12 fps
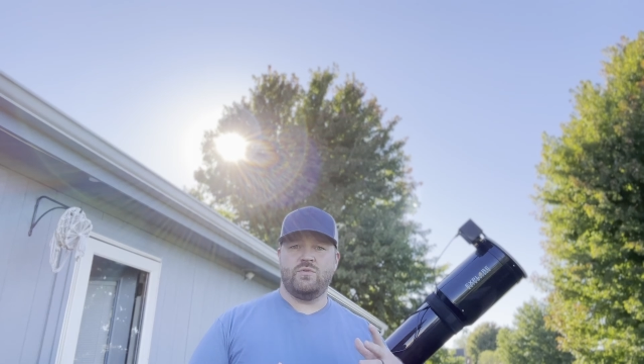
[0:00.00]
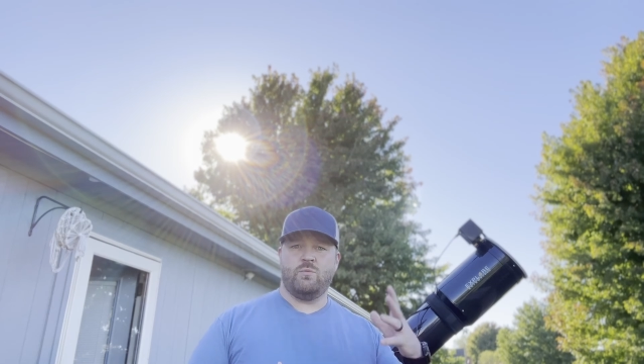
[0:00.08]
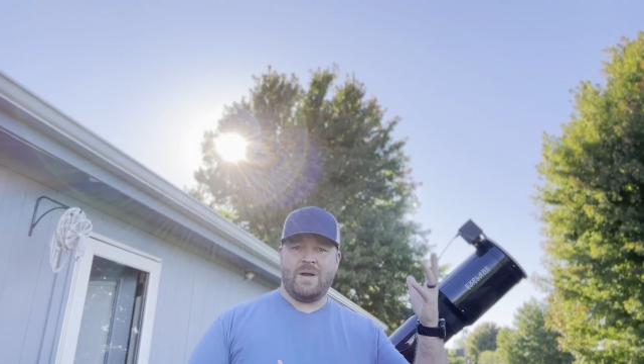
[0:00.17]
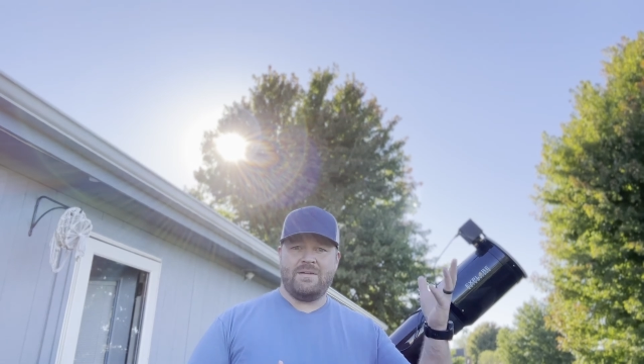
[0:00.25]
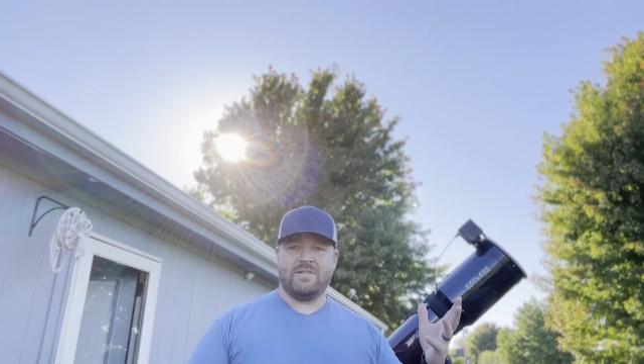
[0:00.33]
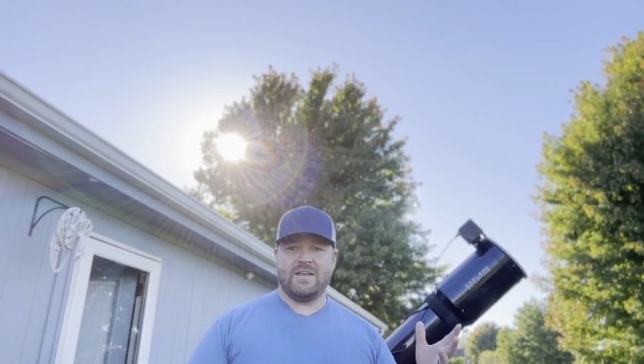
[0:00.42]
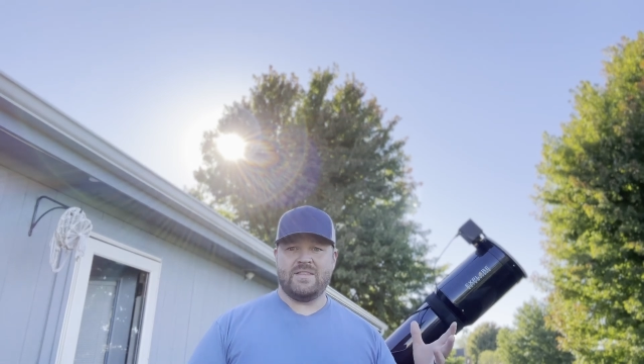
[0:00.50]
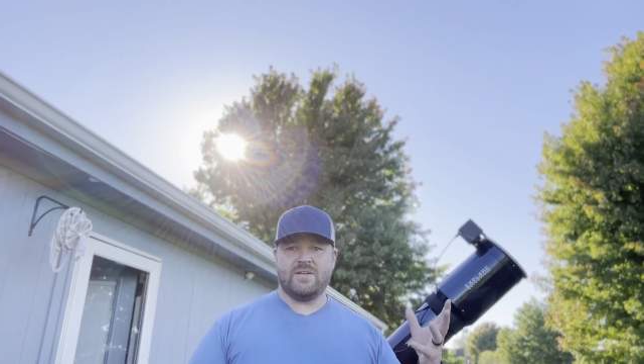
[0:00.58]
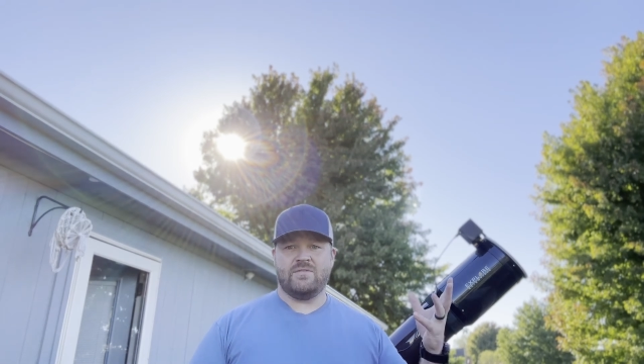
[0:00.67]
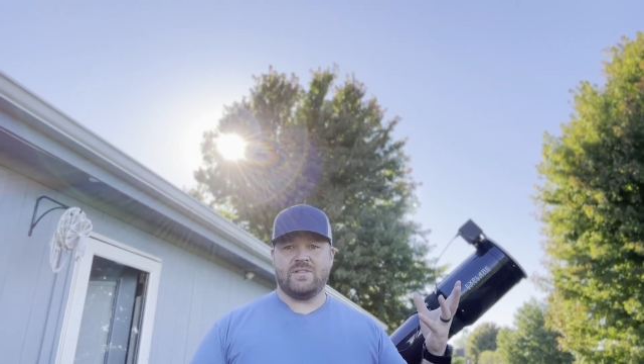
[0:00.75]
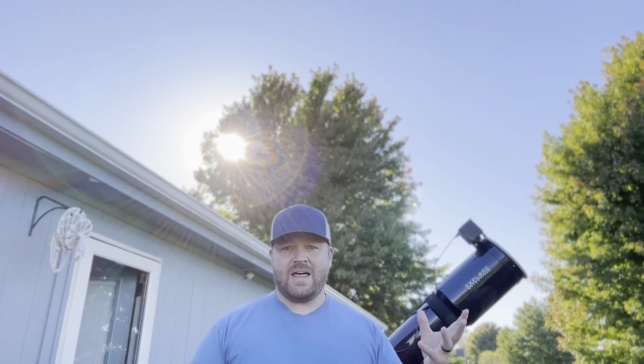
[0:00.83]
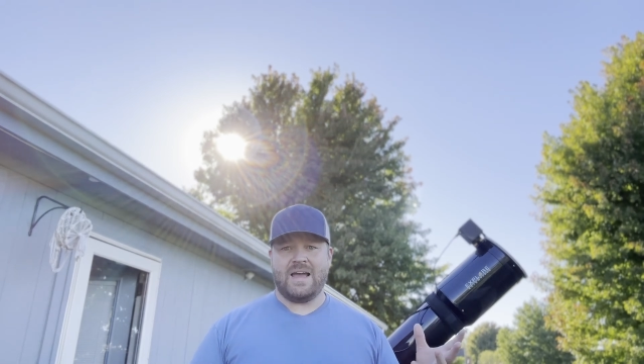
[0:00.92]
the wavelength
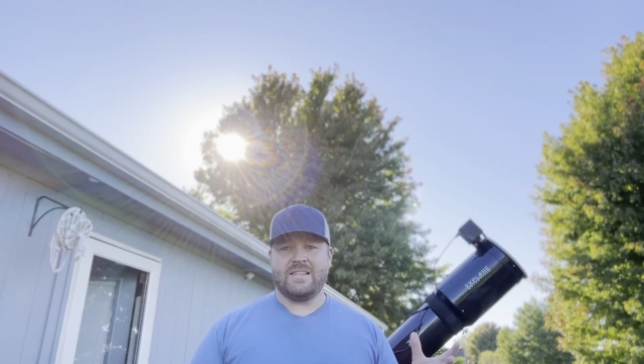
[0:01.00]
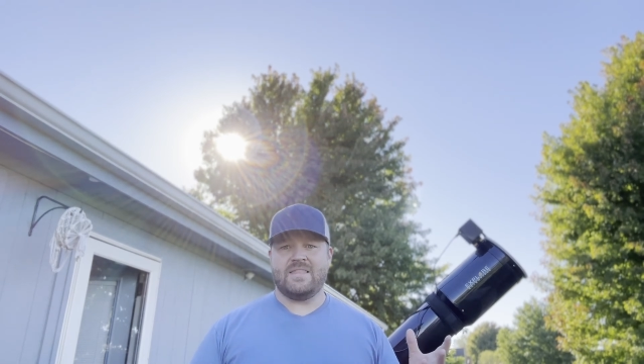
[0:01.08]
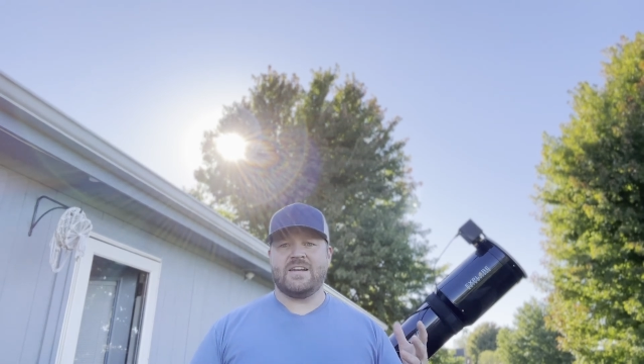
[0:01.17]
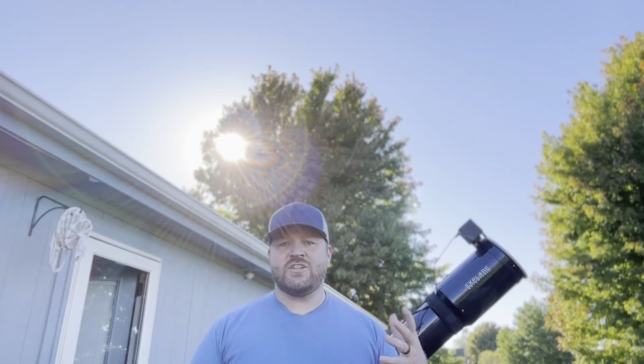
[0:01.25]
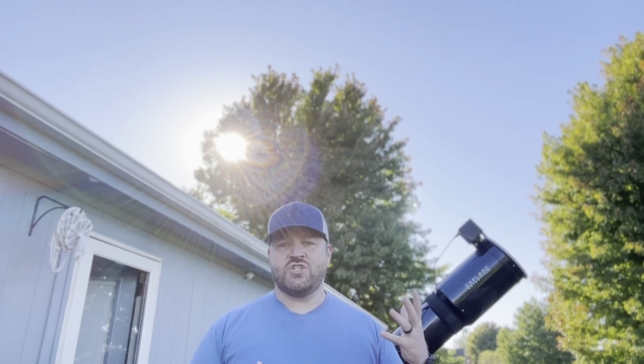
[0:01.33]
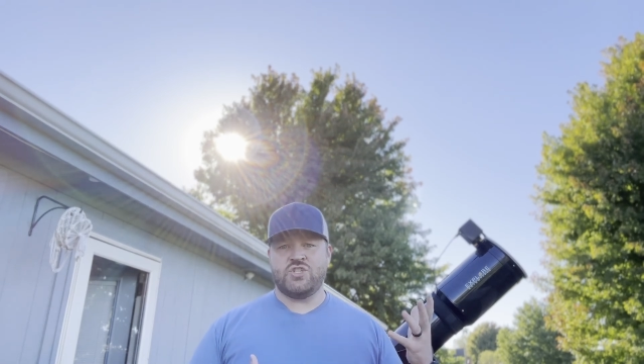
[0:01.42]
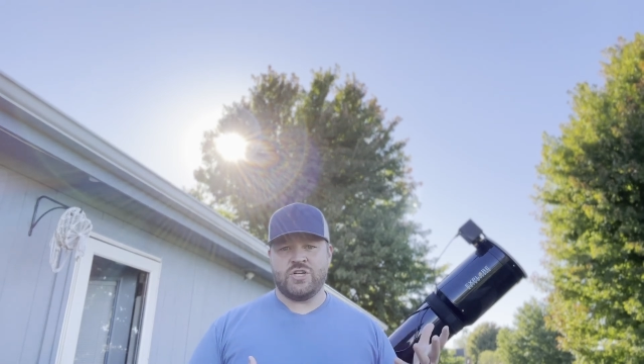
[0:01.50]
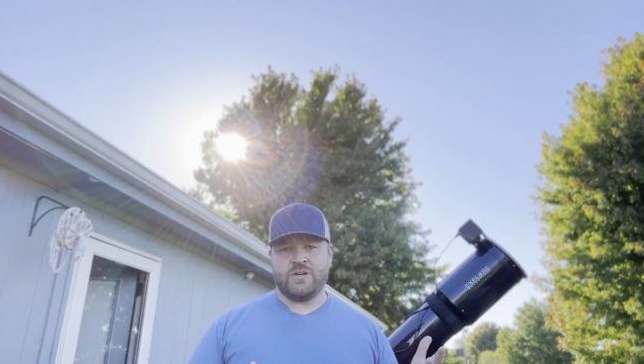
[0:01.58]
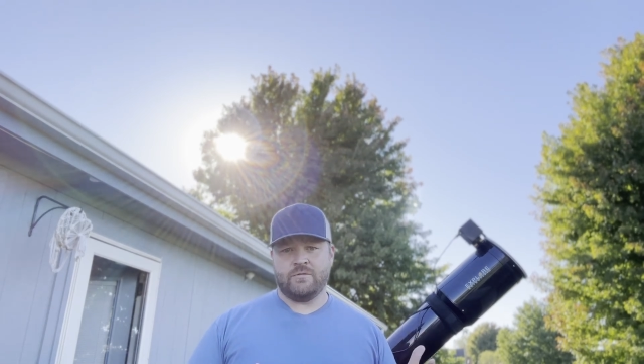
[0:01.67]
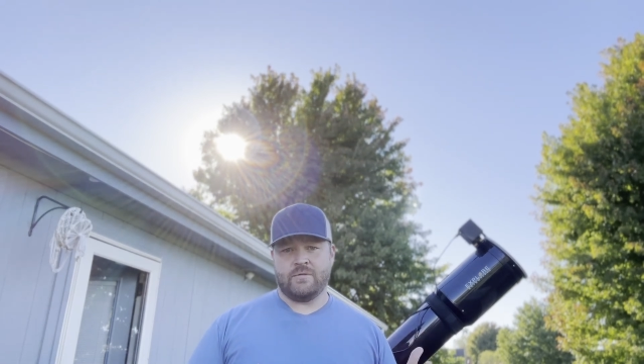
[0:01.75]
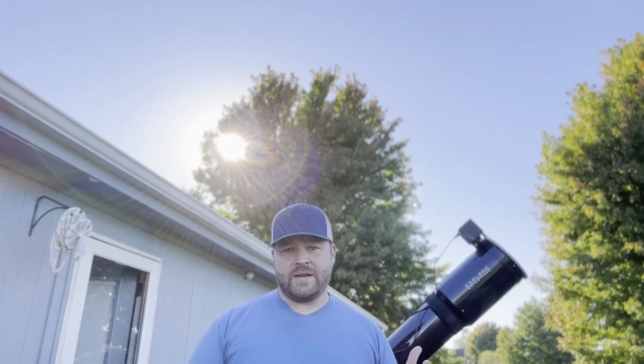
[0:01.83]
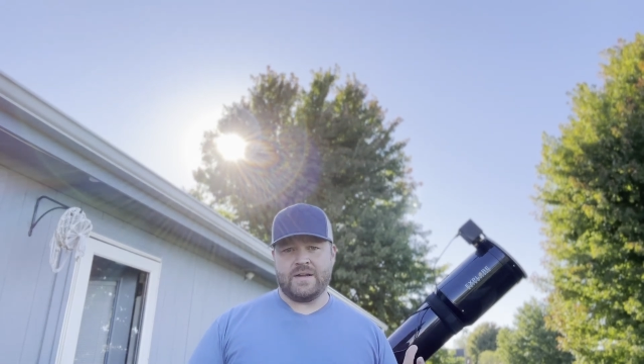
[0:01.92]
of light that is
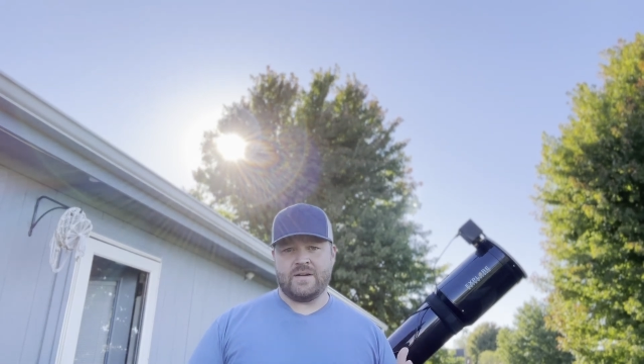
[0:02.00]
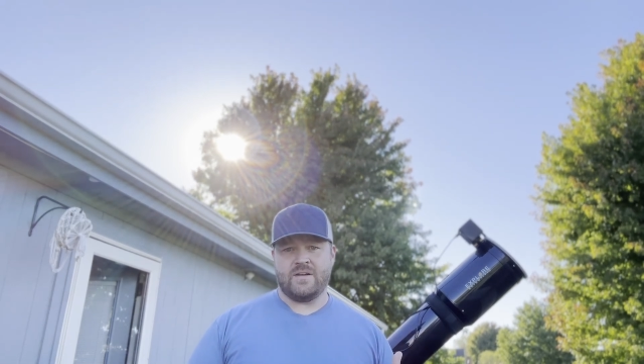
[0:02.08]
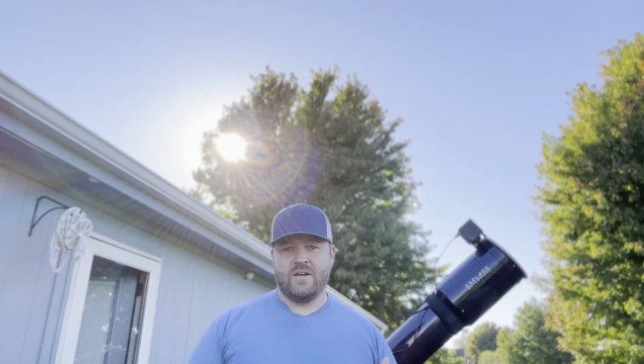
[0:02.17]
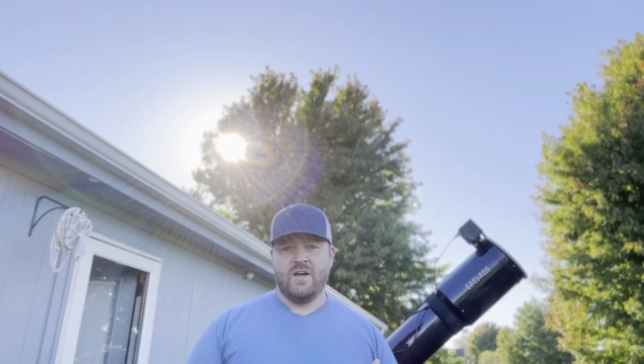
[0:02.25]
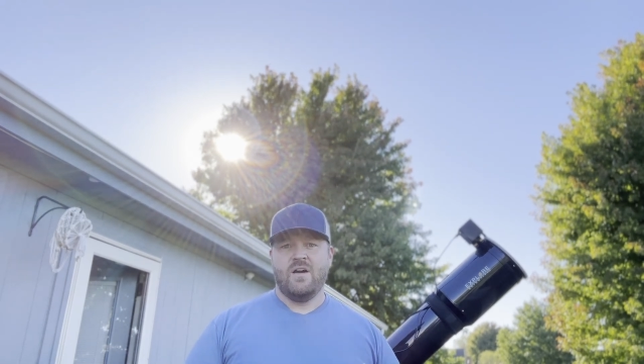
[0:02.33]
generated